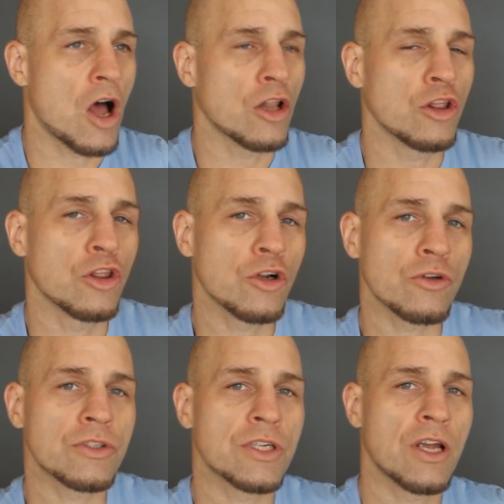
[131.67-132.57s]

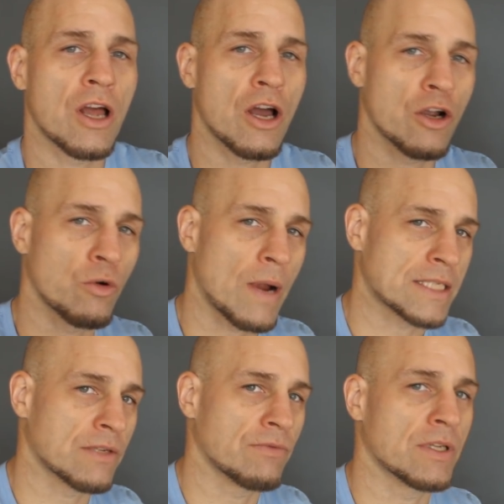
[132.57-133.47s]
alert
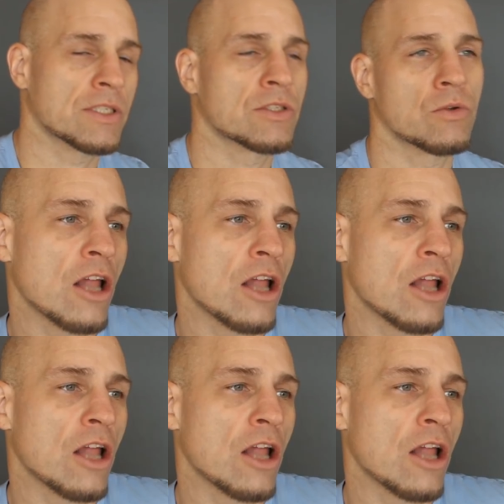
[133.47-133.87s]
aggressiveness,